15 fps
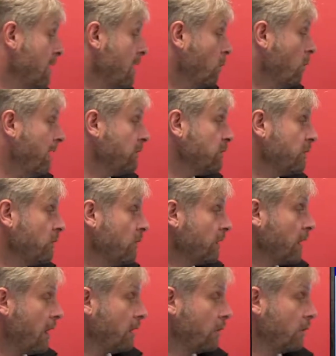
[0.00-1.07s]
What else we've got
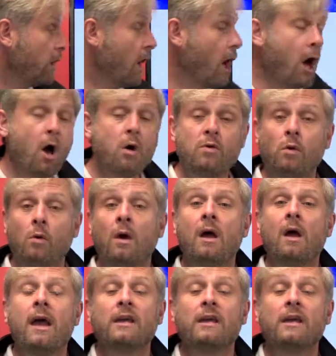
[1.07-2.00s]
going on? Honal,